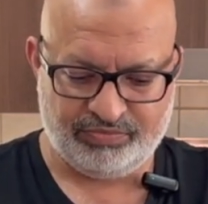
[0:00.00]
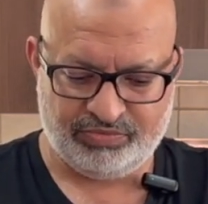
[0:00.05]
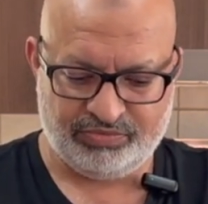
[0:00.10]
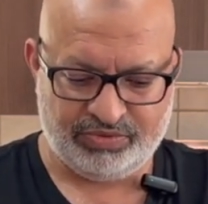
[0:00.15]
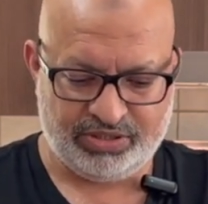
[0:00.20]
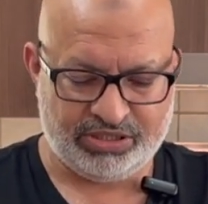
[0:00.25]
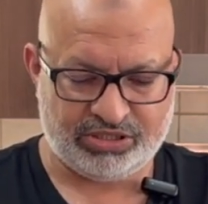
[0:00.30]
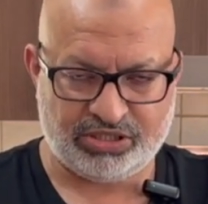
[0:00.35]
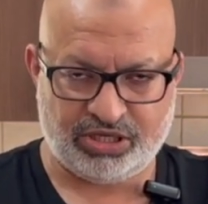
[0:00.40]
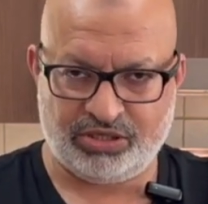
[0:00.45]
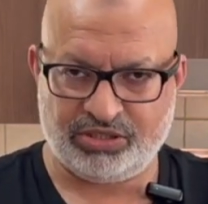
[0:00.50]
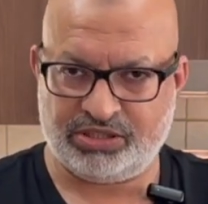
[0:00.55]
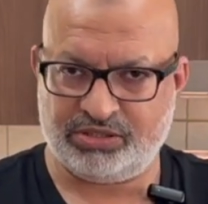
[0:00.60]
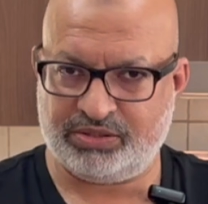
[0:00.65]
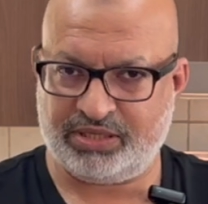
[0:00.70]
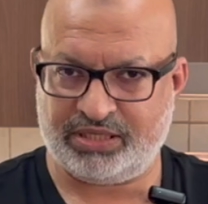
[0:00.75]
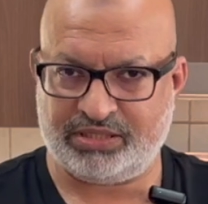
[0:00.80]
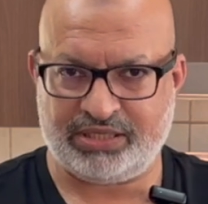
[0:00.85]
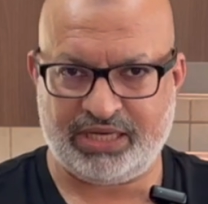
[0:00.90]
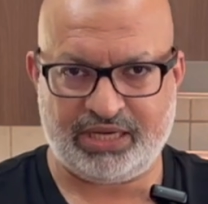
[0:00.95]
it's going to
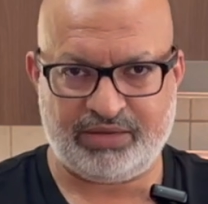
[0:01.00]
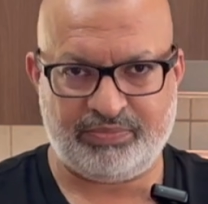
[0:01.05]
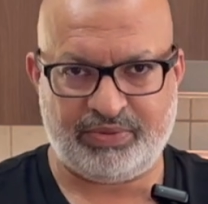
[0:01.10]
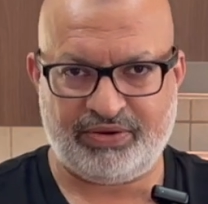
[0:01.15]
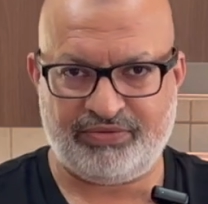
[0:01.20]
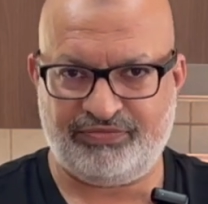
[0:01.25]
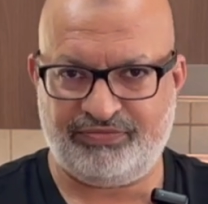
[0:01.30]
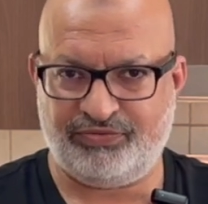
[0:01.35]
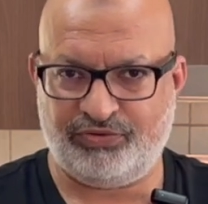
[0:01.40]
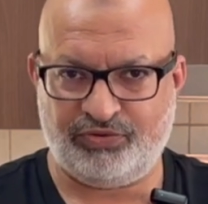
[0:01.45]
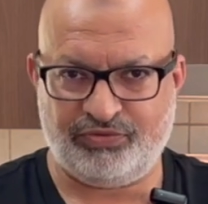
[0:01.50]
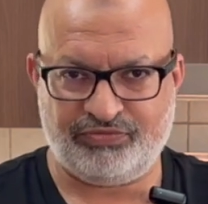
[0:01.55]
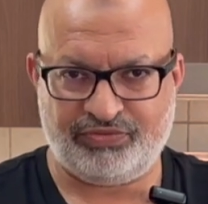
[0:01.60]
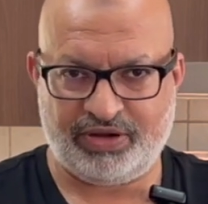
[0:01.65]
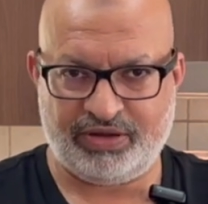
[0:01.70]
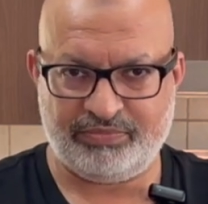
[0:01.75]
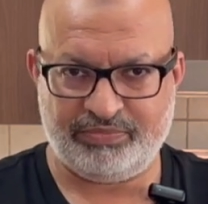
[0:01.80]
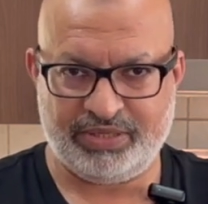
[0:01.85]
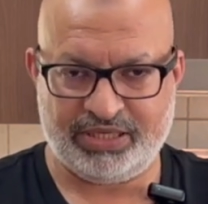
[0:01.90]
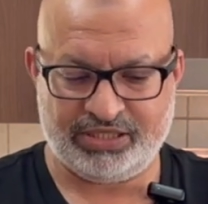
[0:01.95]
take about 4 or
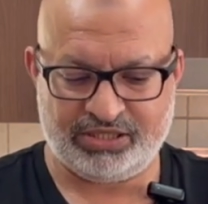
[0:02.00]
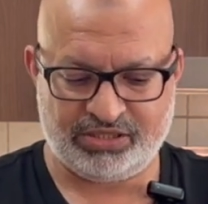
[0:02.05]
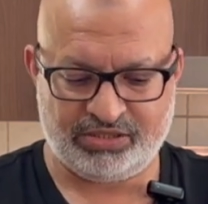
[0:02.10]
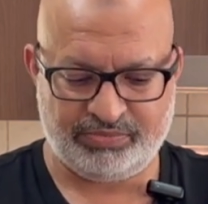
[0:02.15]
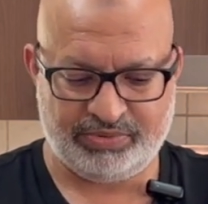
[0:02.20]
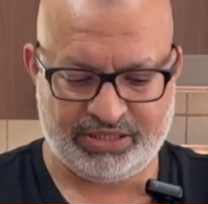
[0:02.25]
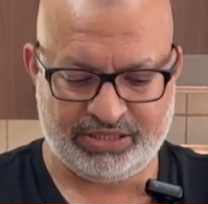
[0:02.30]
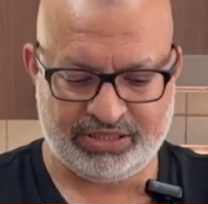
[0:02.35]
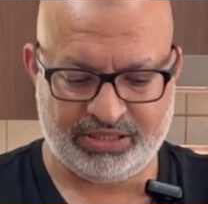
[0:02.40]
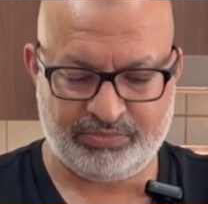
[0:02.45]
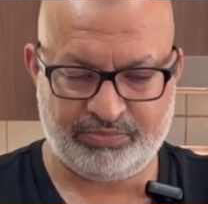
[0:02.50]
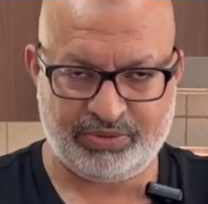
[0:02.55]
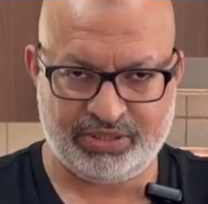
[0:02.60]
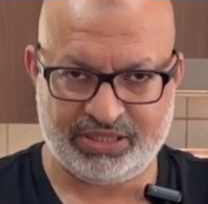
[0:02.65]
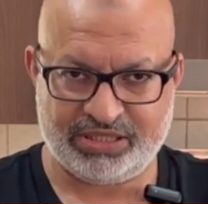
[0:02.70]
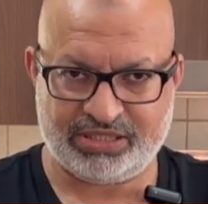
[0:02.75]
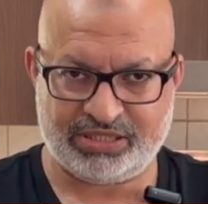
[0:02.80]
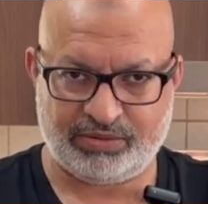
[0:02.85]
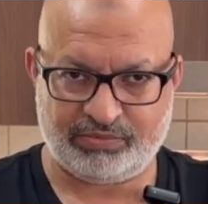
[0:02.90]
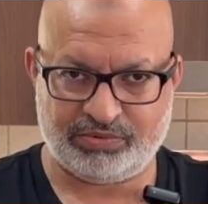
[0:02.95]
5 minutes to basically bring
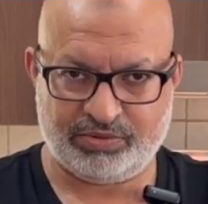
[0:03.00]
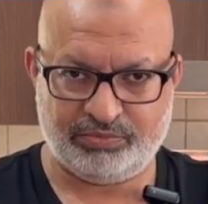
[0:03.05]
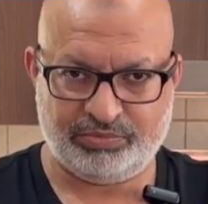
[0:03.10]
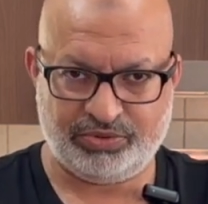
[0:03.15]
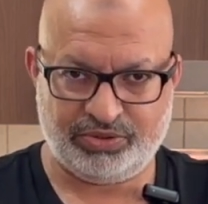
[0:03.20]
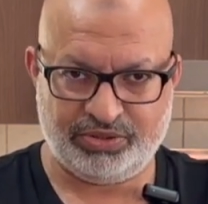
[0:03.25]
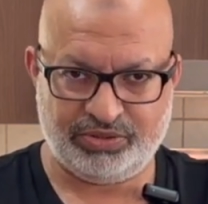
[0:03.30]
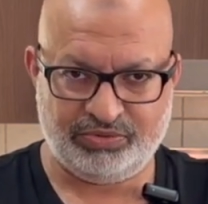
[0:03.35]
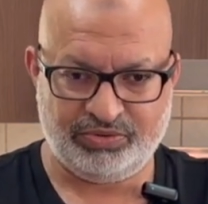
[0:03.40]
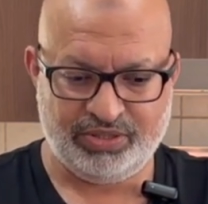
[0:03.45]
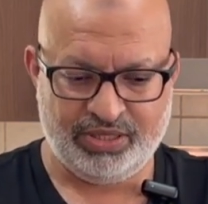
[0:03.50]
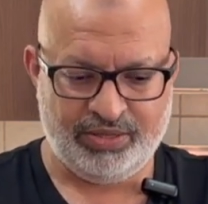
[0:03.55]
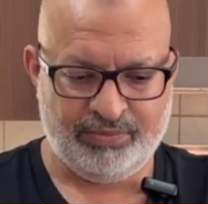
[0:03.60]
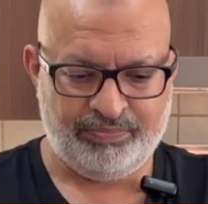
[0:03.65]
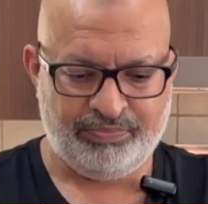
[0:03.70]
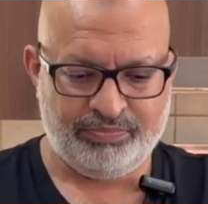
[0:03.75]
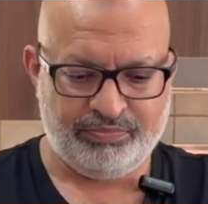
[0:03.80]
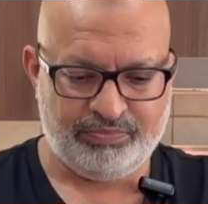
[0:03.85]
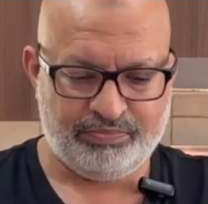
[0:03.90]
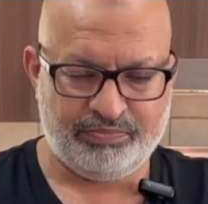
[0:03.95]
this up to boil,
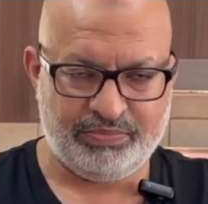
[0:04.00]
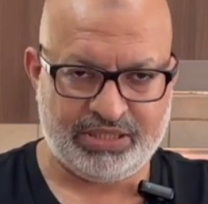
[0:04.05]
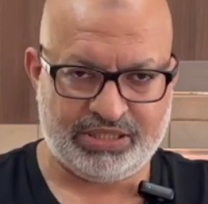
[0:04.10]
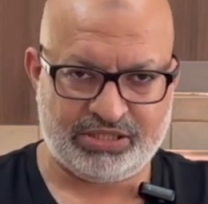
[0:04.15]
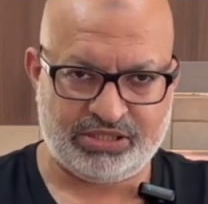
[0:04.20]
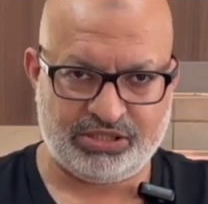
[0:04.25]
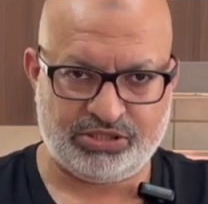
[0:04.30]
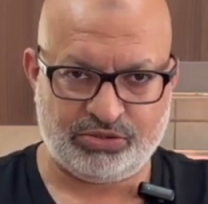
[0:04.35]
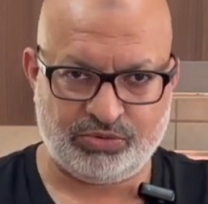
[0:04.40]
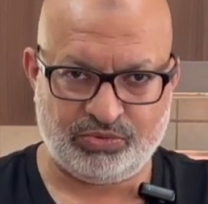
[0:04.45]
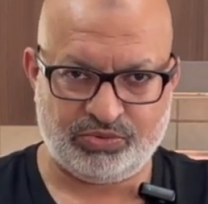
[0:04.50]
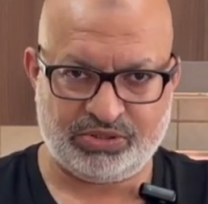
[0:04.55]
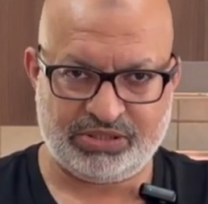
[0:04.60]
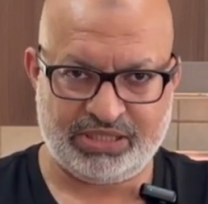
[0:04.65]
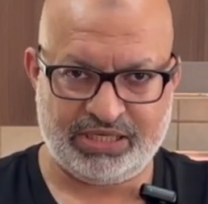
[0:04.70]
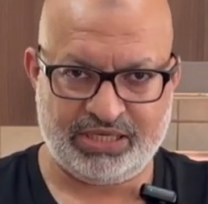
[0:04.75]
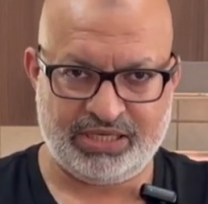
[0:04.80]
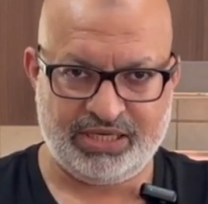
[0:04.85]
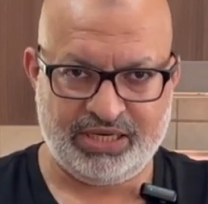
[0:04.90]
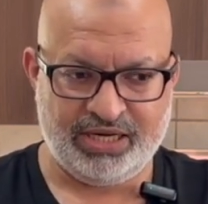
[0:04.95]
mix the sauce
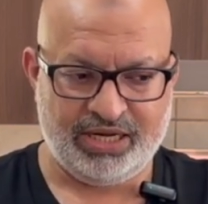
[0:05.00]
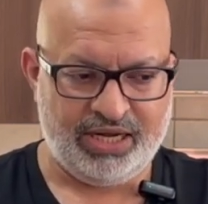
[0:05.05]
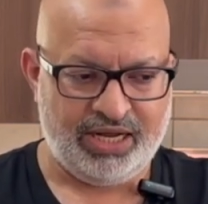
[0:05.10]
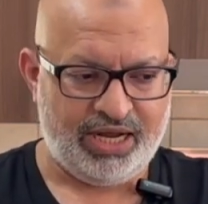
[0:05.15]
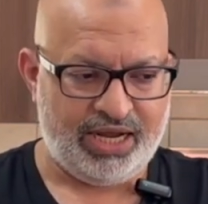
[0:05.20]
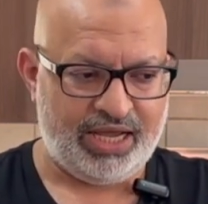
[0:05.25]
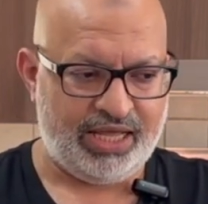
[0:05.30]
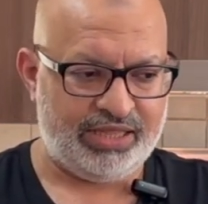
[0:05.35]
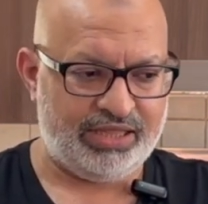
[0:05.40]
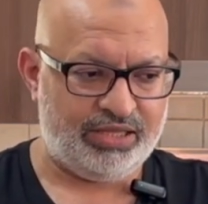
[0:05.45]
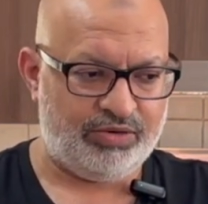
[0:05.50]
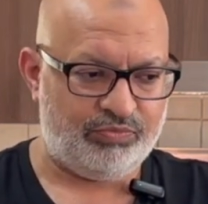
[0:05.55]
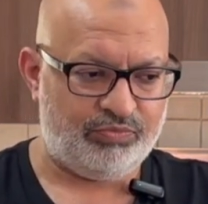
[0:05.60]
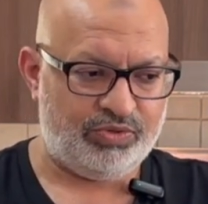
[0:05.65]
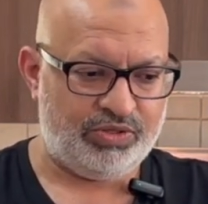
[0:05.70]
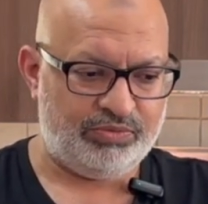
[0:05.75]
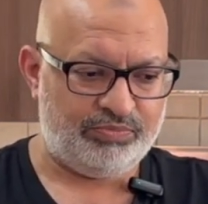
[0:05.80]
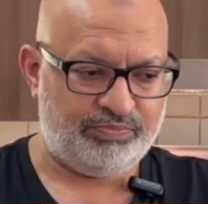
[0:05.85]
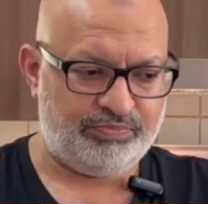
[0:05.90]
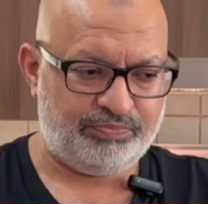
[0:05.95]
in, and then
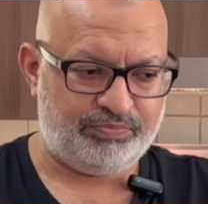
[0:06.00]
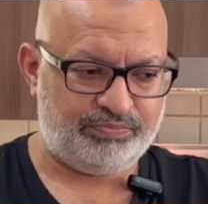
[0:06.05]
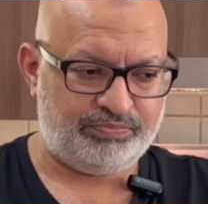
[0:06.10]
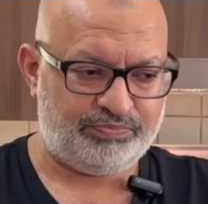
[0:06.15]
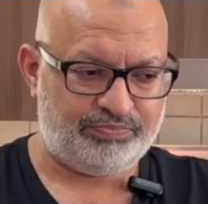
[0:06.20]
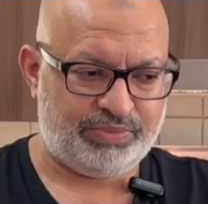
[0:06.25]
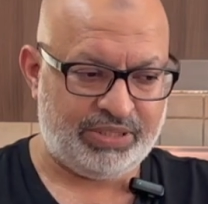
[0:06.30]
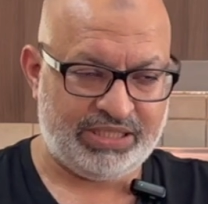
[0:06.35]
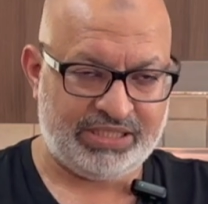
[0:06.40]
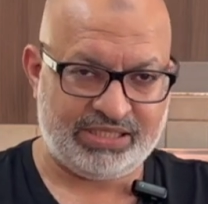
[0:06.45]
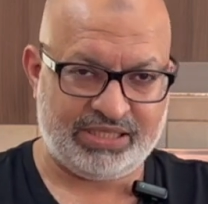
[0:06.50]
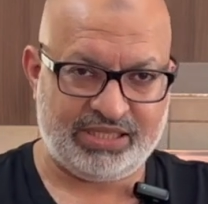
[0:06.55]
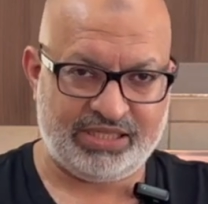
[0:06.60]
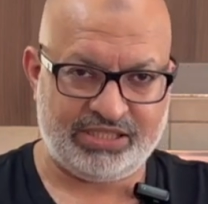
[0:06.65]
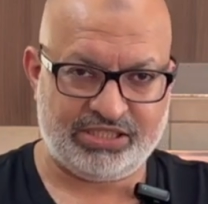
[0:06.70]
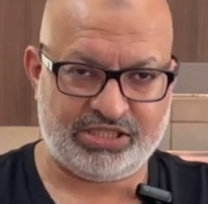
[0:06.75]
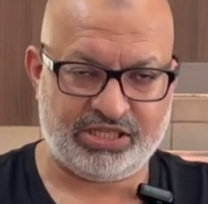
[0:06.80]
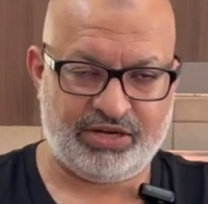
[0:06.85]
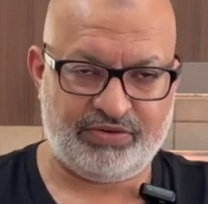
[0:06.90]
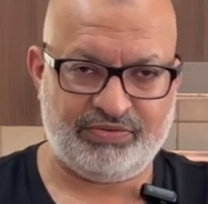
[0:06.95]
we'll basically
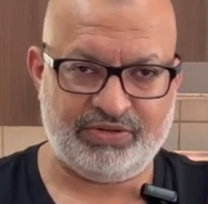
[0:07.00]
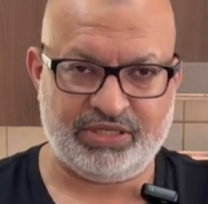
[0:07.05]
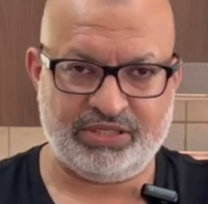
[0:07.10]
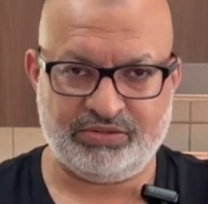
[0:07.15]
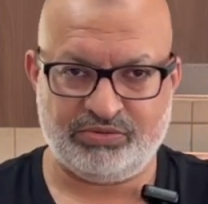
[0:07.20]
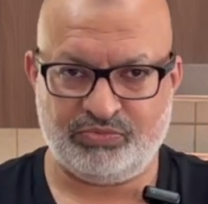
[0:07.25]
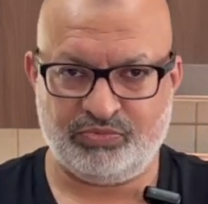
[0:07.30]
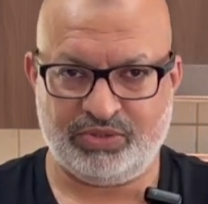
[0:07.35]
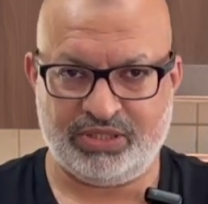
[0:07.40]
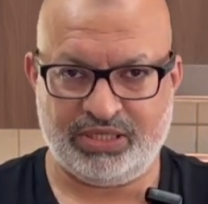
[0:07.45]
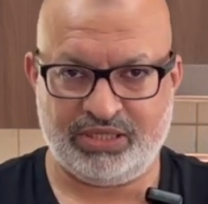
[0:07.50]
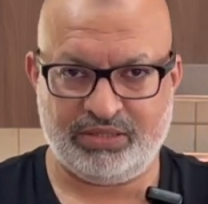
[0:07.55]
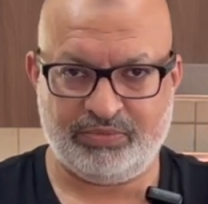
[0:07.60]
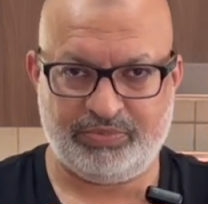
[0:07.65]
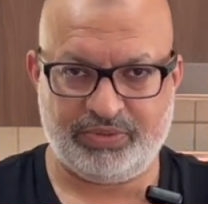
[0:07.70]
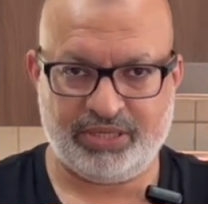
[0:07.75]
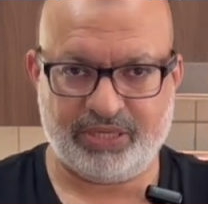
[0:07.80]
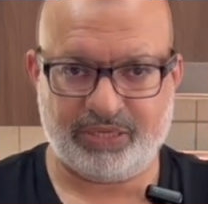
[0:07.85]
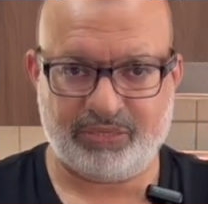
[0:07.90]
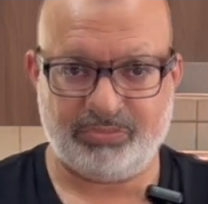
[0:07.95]
serve it within the
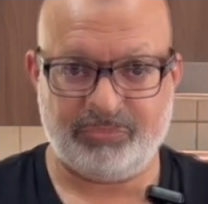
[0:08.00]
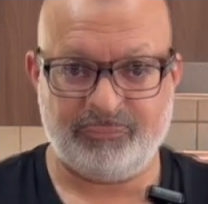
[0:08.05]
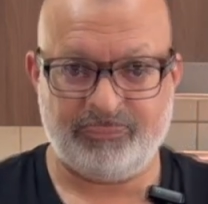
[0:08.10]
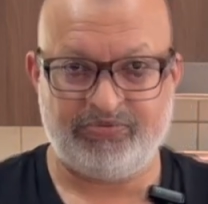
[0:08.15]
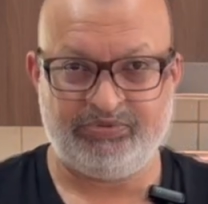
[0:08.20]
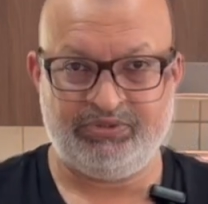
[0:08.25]
burger.